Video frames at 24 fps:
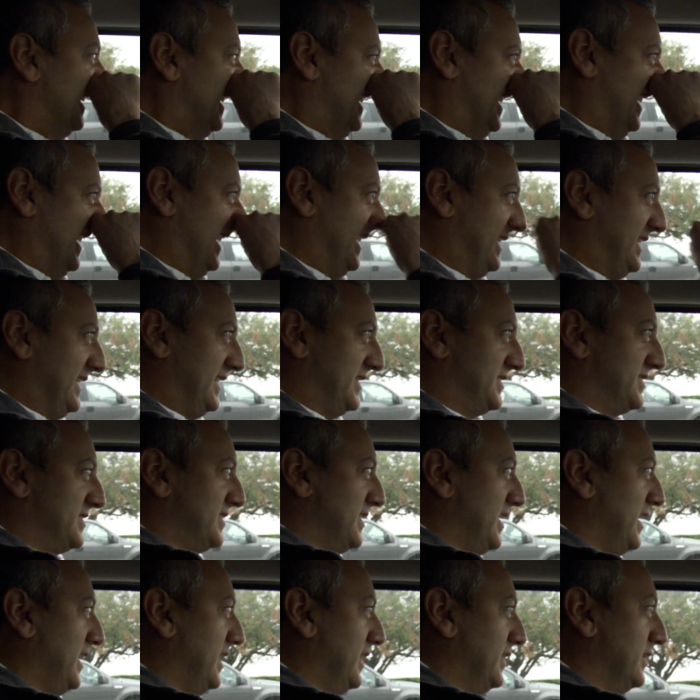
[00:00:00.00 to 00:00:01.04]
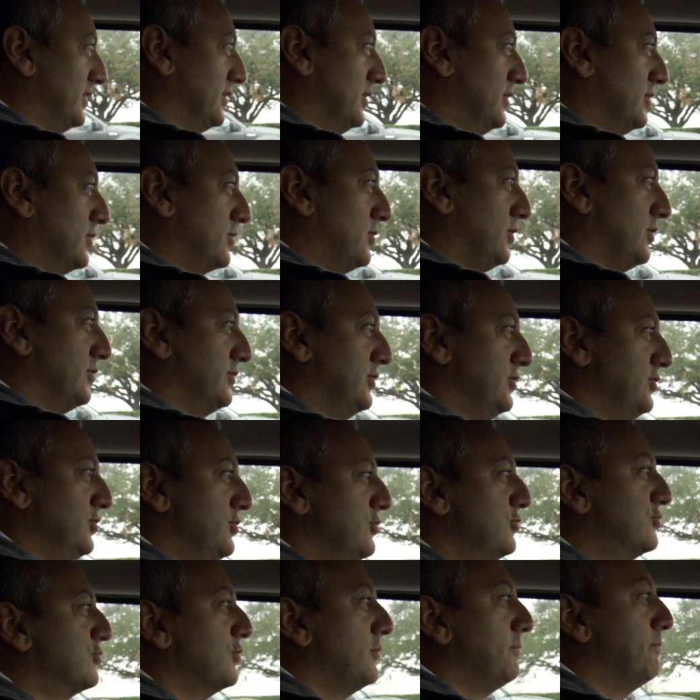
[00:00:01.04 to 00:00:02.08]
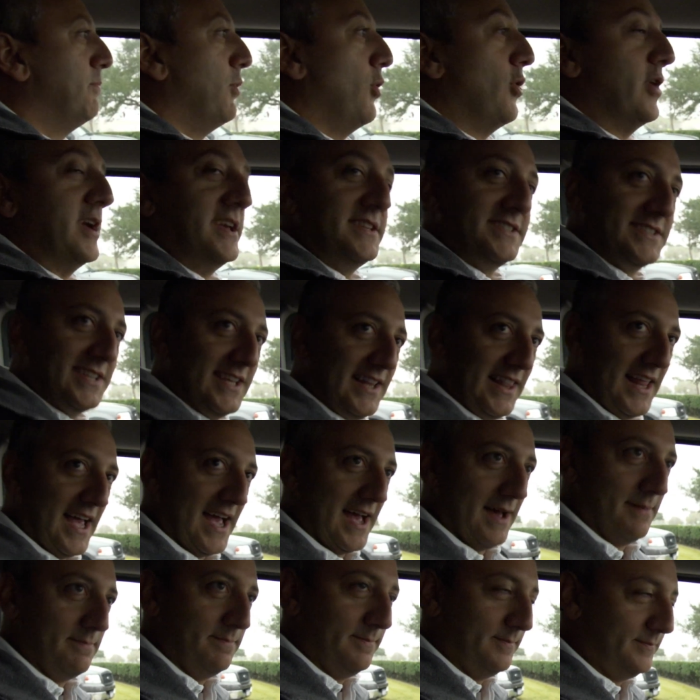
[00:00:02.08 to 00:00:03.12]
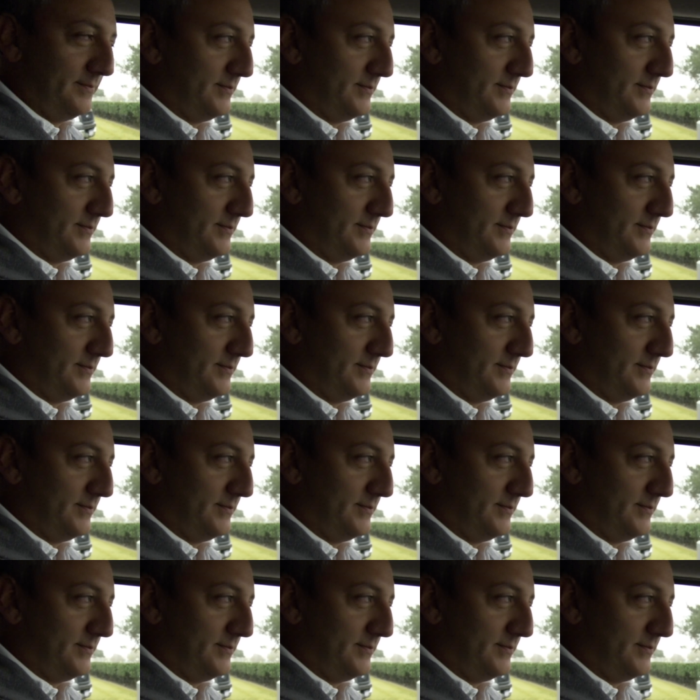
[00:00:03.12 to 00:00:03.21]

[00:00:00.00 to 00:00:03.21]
and it's called the Neutral Buoyancy Lab,